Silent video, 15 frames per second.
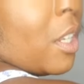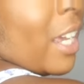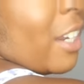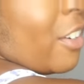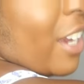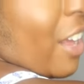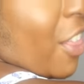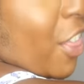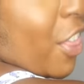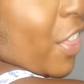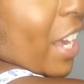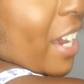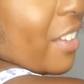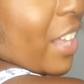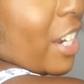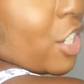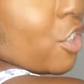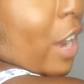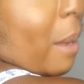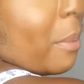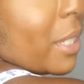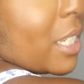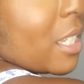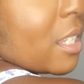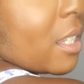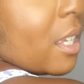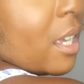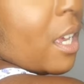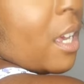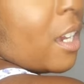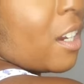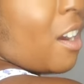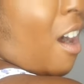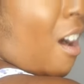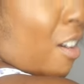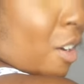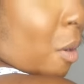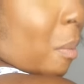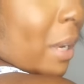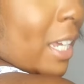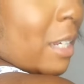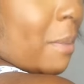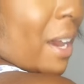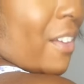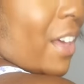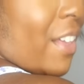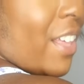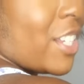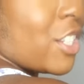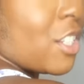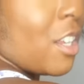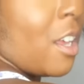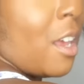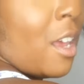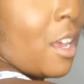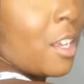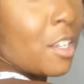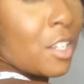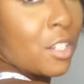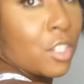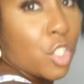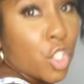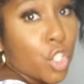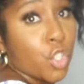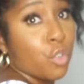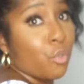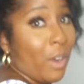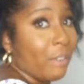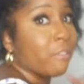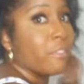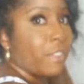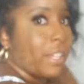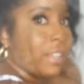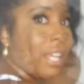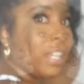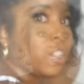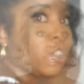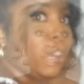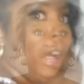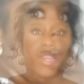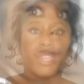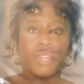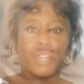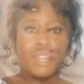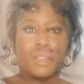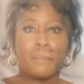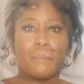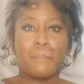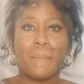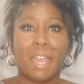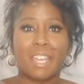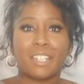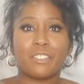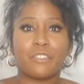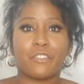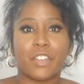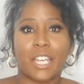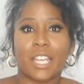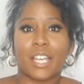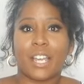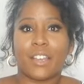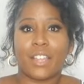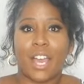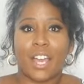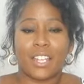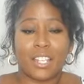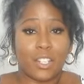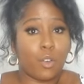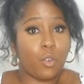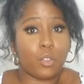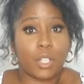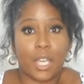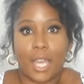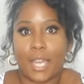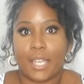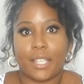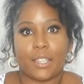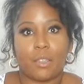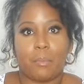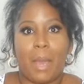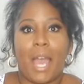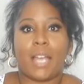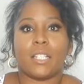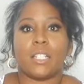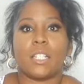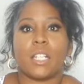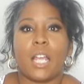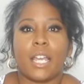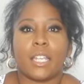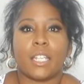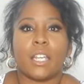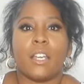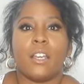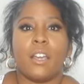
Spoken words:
Like look how thick that strap is. Can't complain about that. That's strength in that strap. Then the main thing, and okay, the pants, like